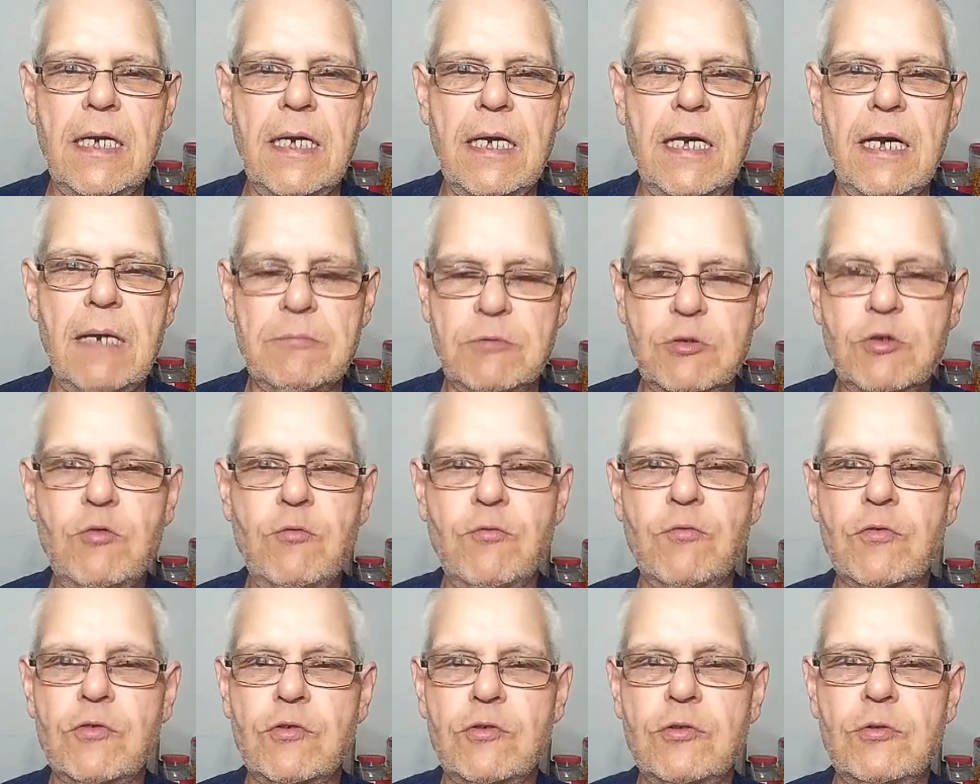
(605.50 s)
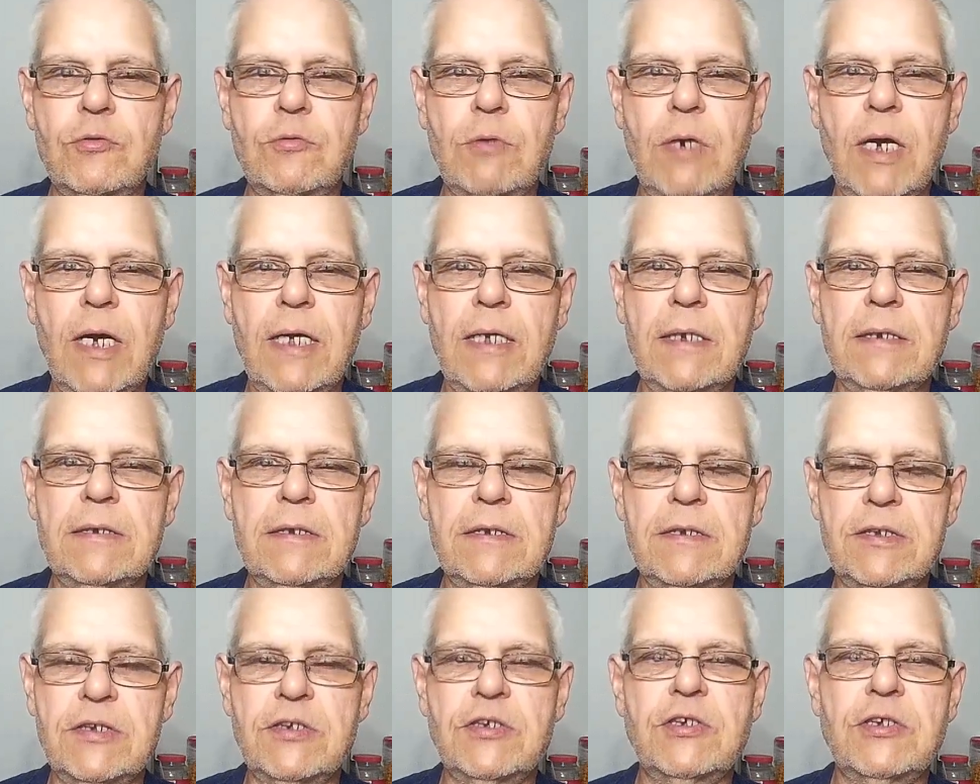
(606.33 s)
I'm 2 for 2 on
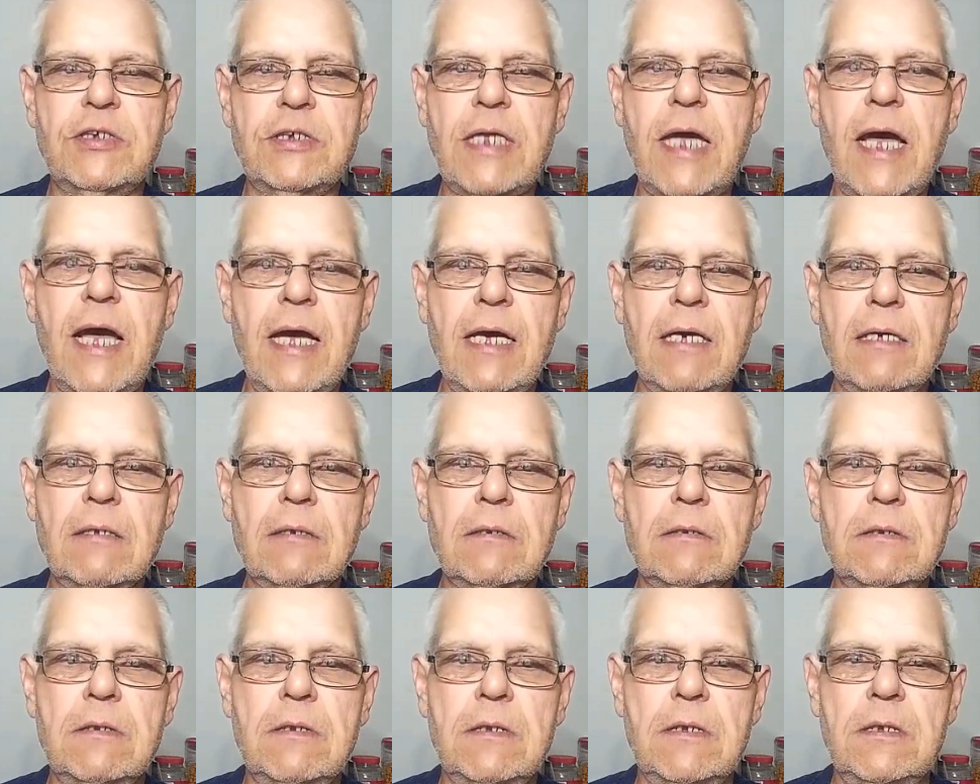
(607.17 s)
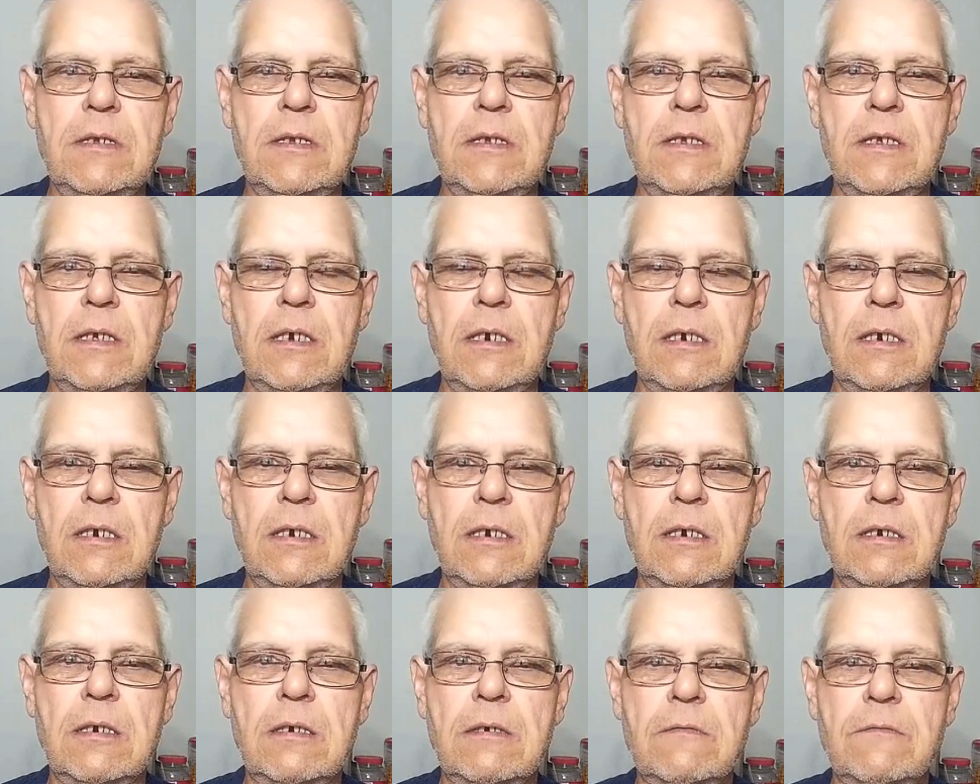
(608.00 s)
this style
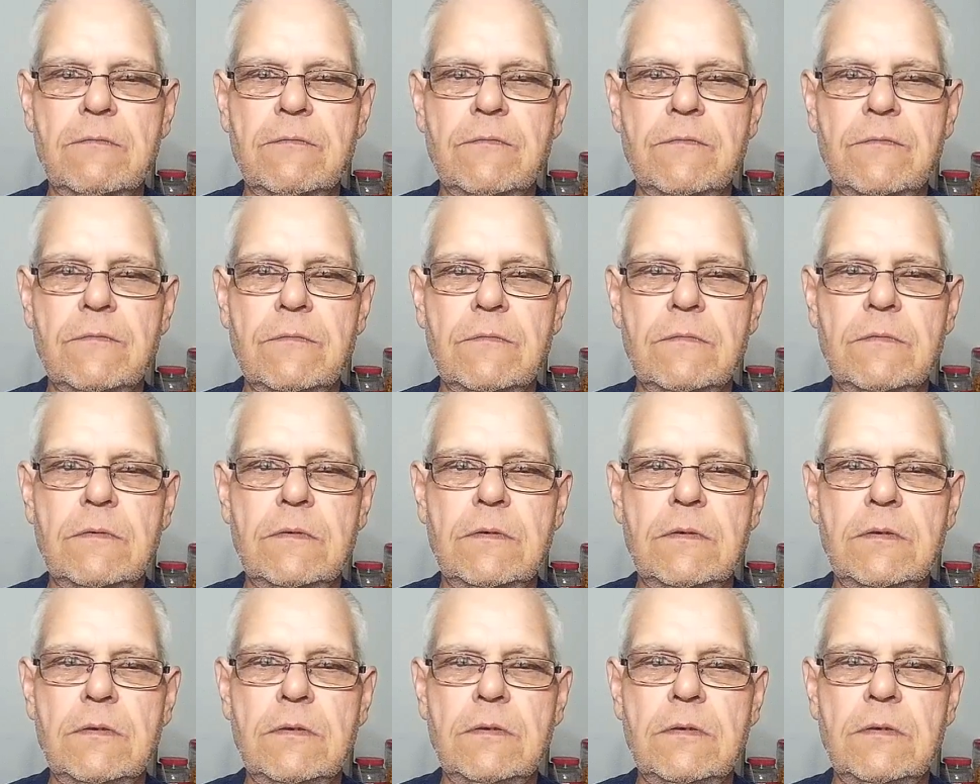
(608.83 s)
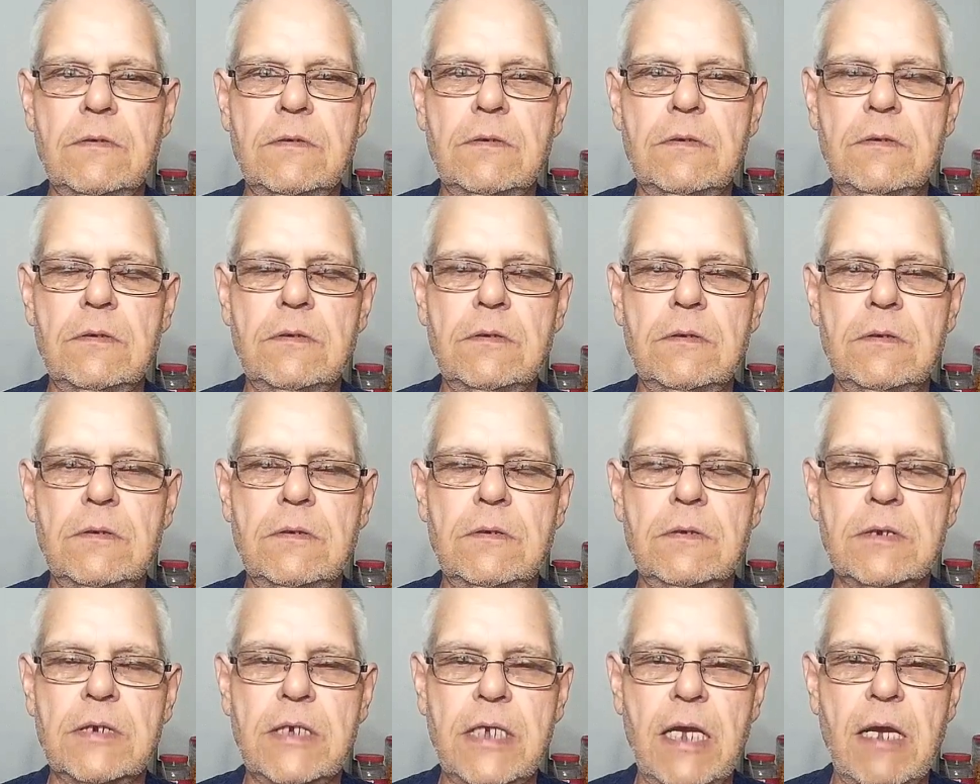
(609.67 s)
of
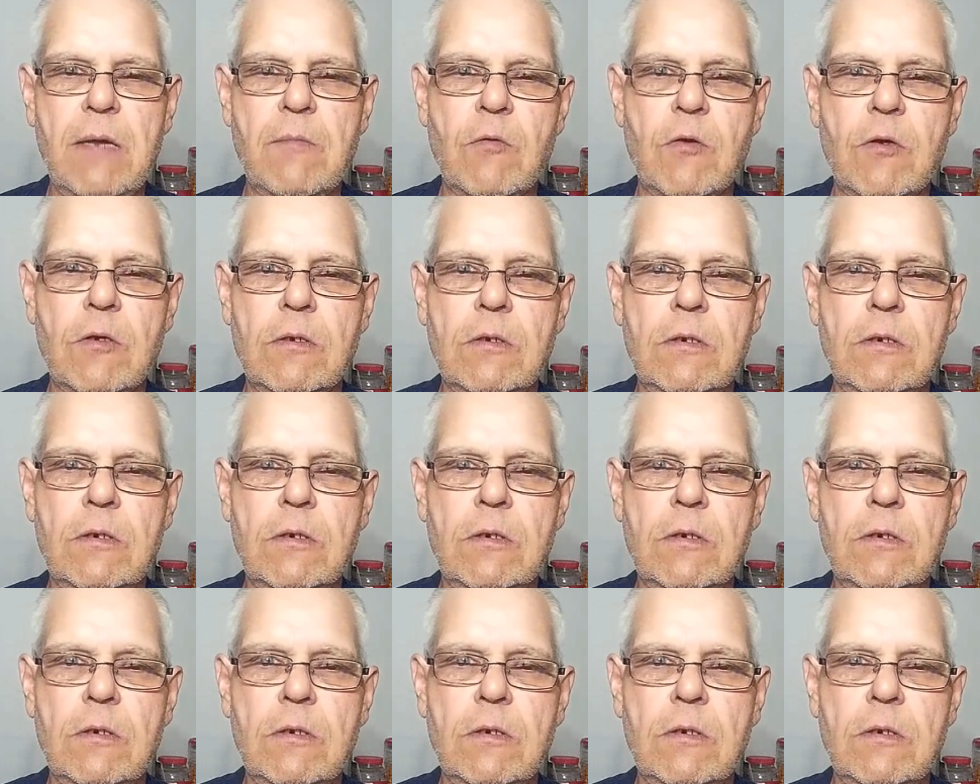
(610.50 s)
camera.